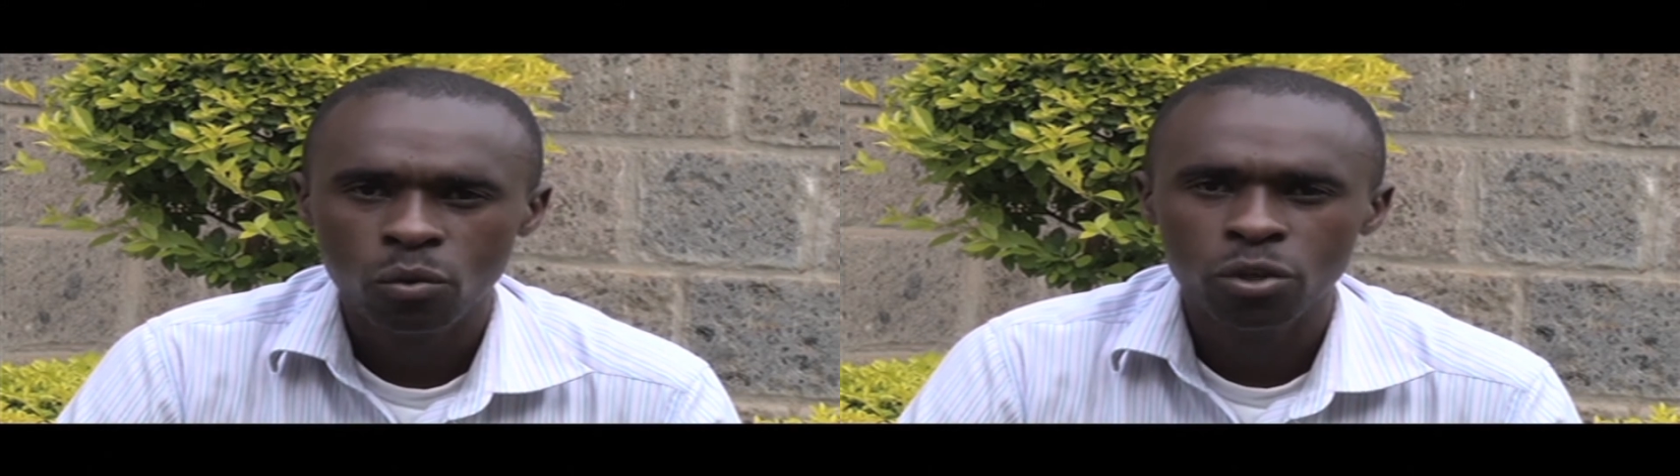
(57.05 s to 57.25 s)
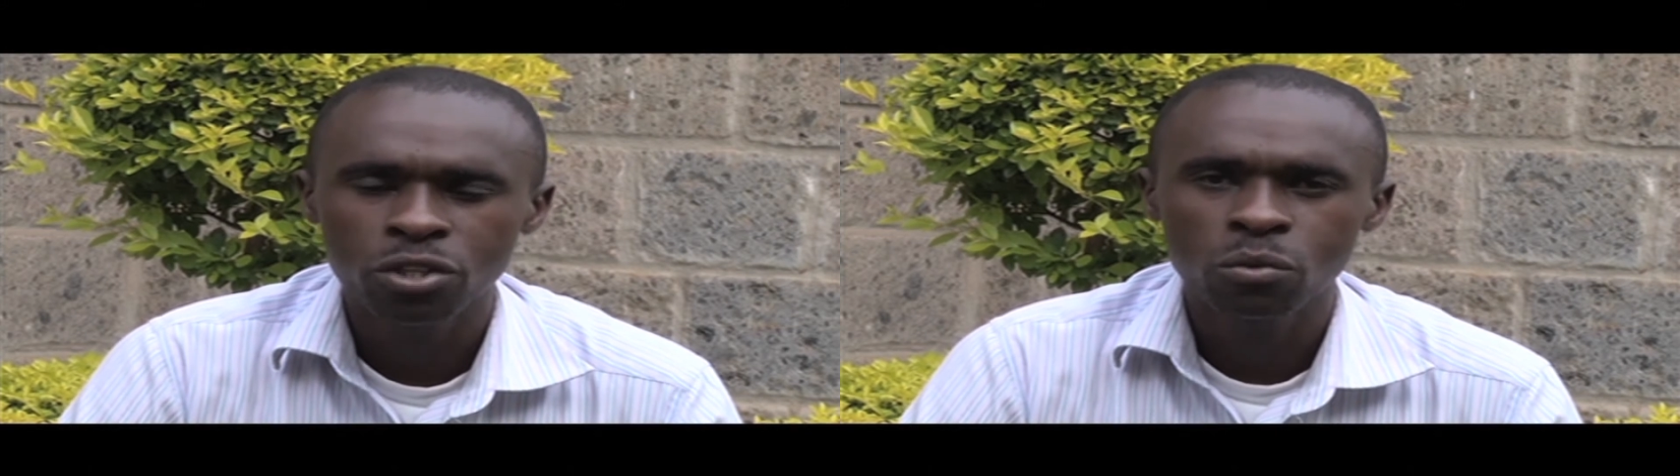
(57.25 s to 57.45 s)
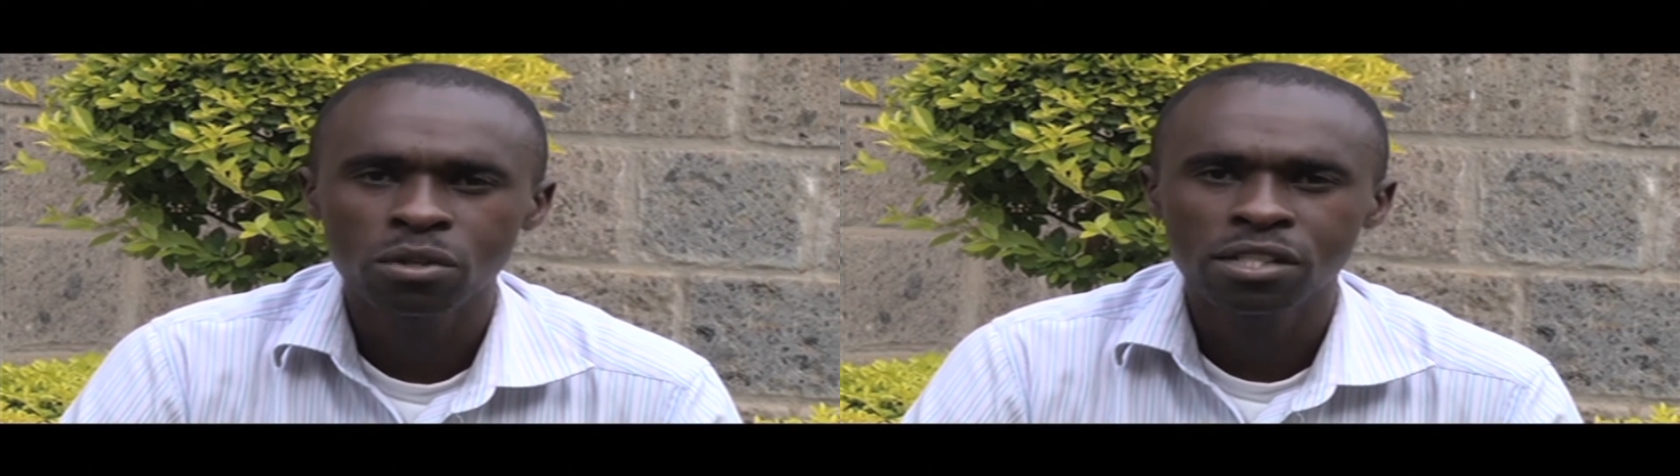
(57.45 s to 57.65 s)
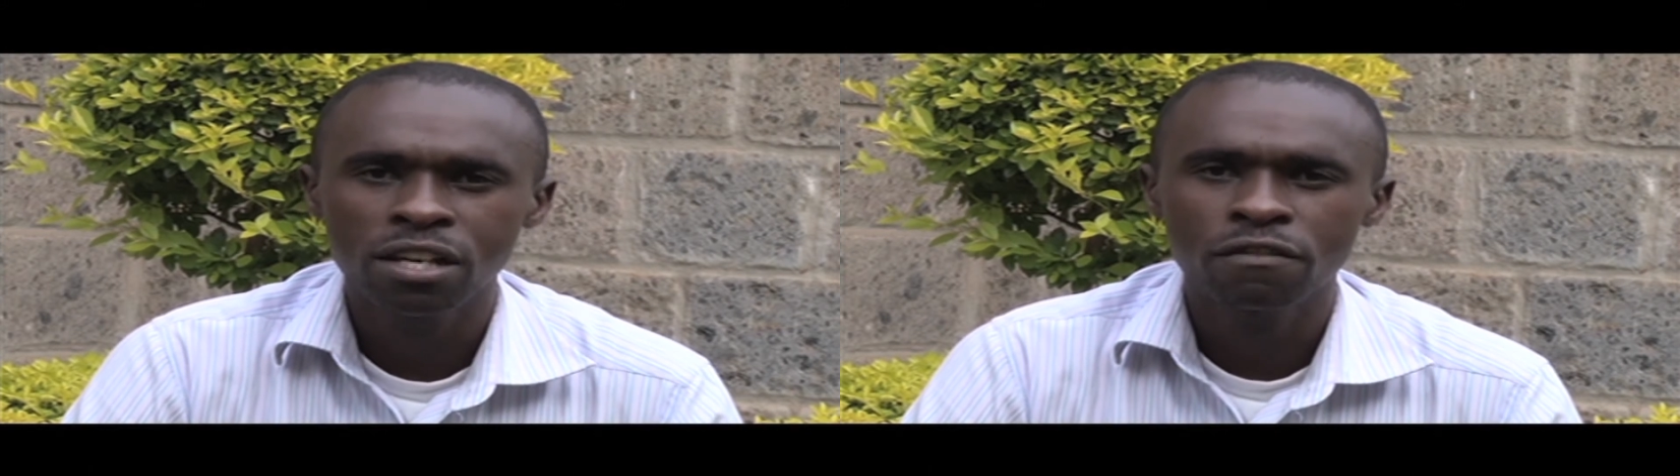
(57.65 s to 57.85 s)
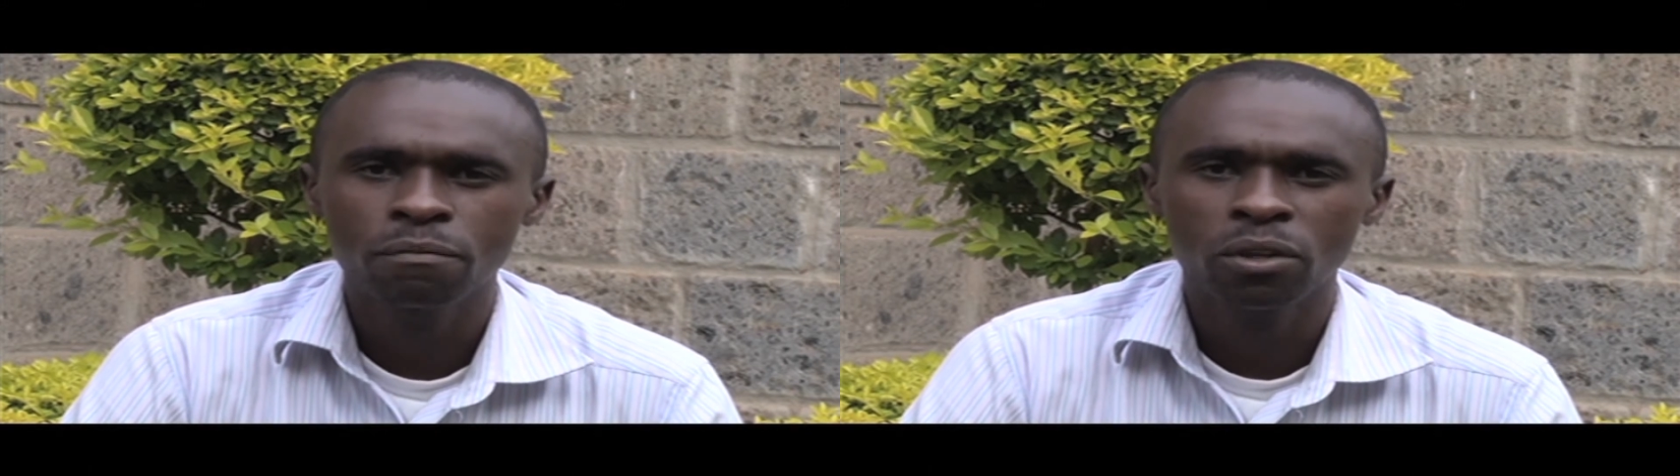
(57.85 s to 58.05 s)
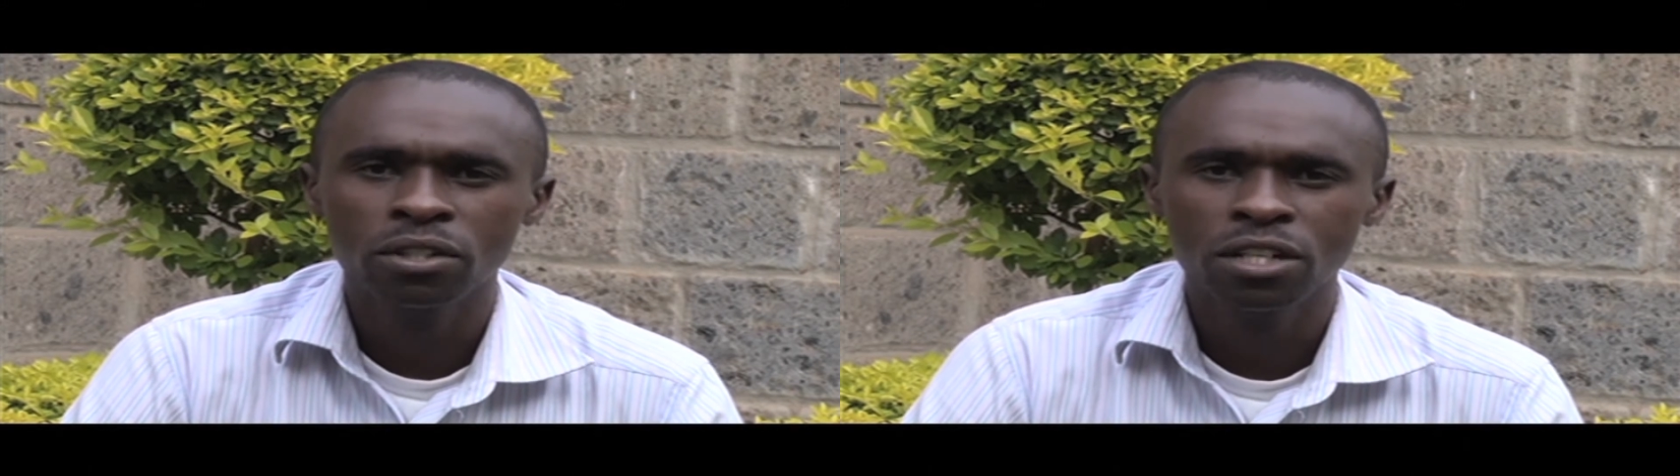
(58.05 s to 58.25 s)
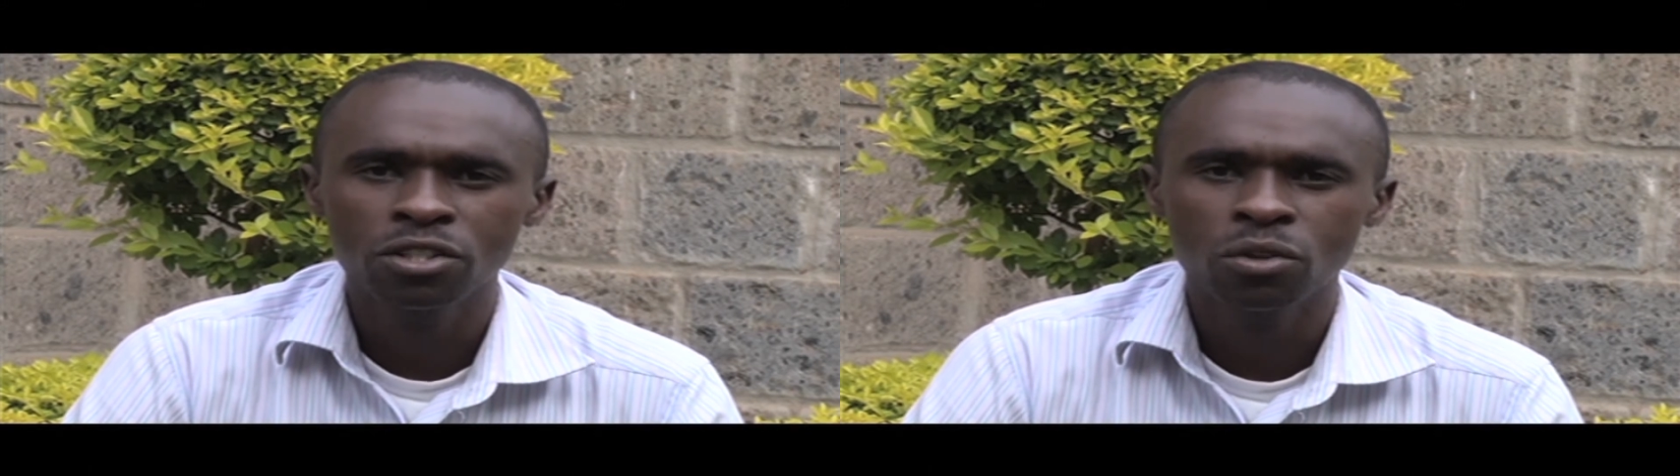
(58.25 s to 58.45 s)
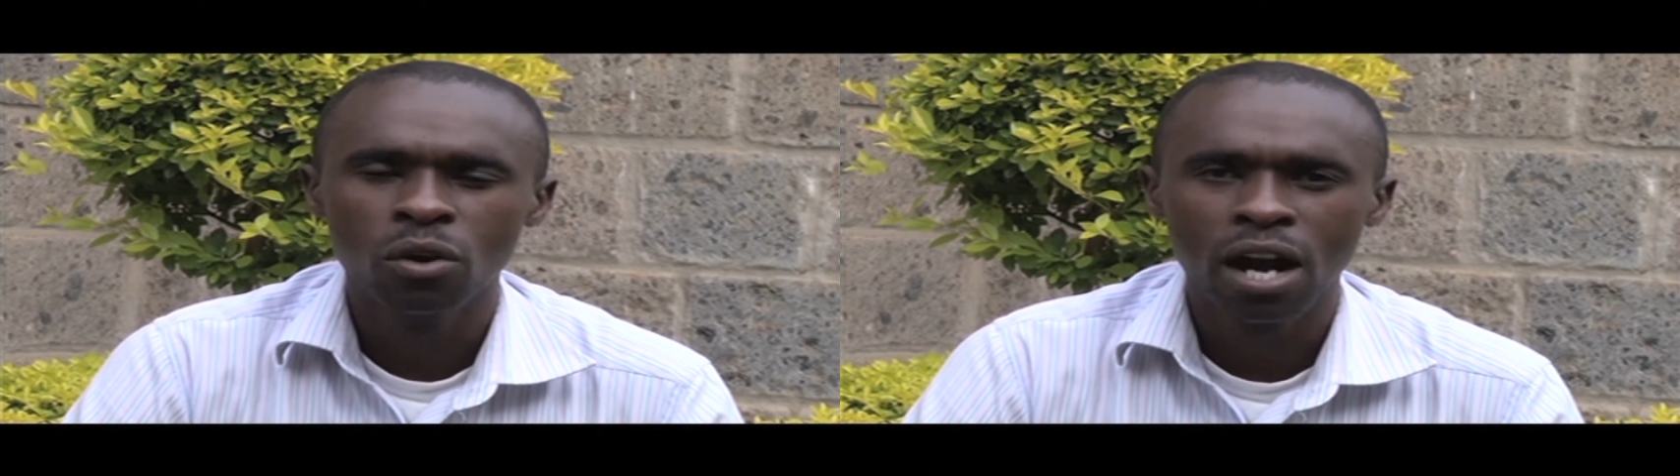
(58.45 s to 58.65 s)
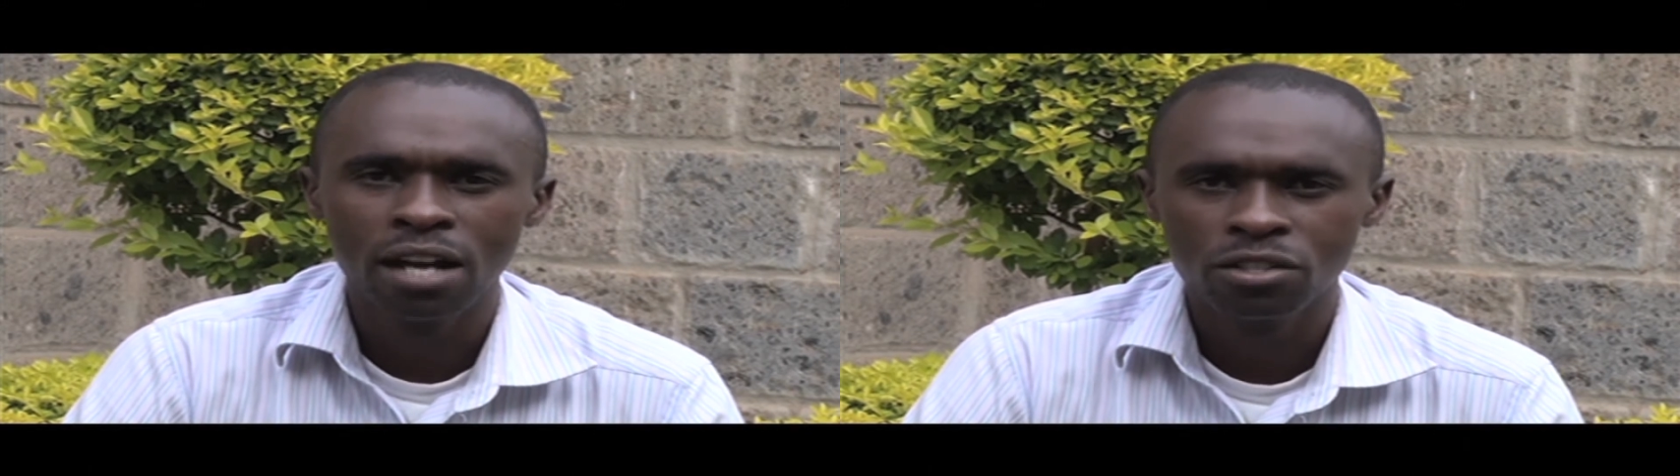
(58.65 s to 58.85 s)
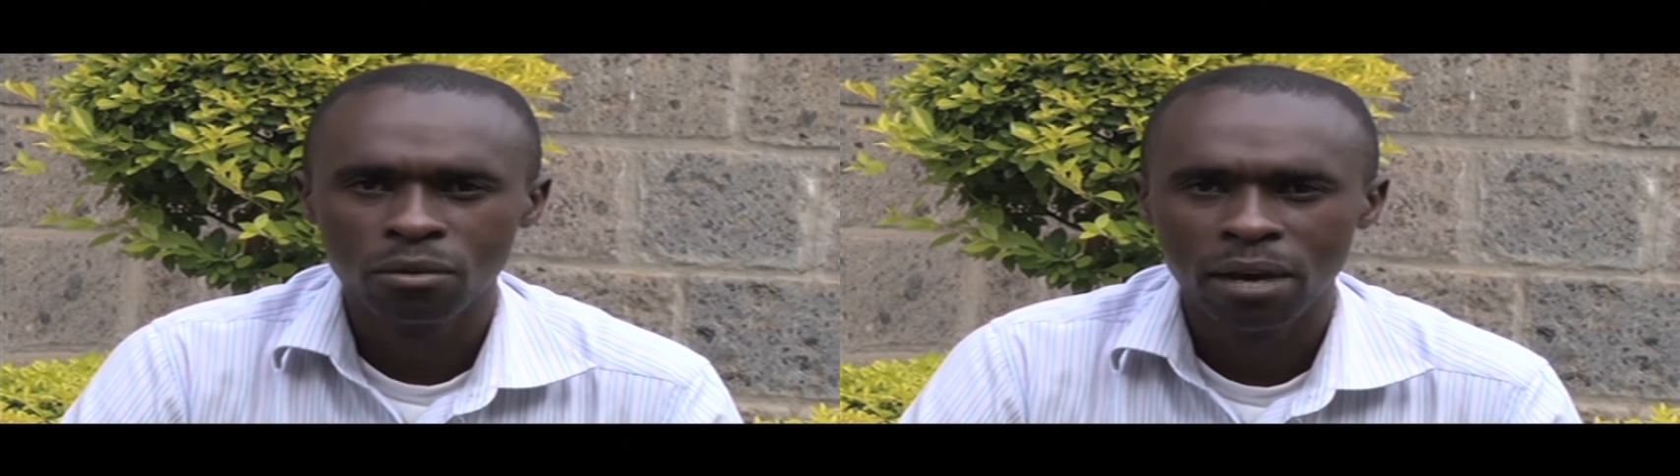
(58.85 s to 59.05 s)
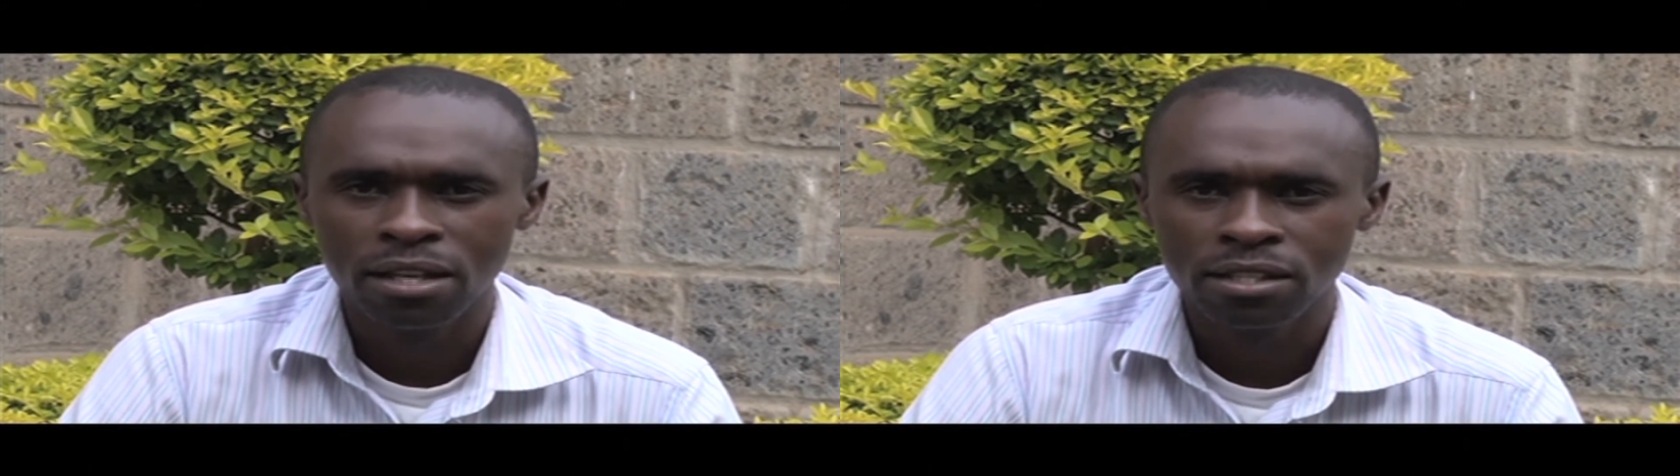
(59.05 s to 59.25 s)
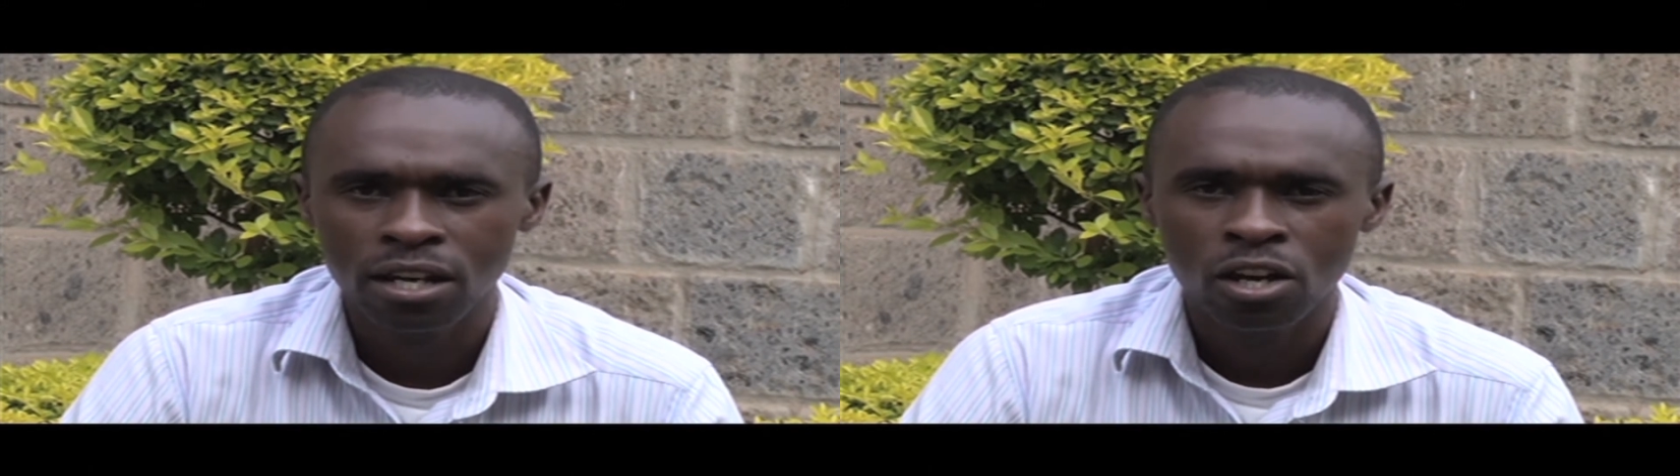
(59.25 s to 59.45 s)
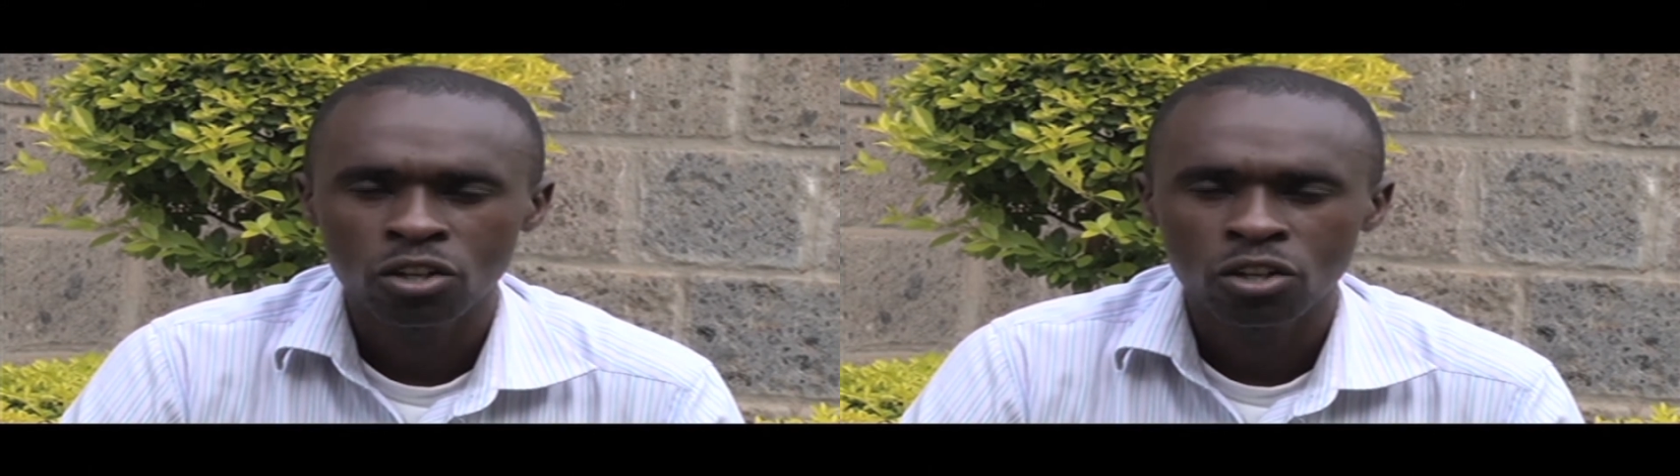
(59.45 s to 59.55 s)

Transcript: which will save potential customers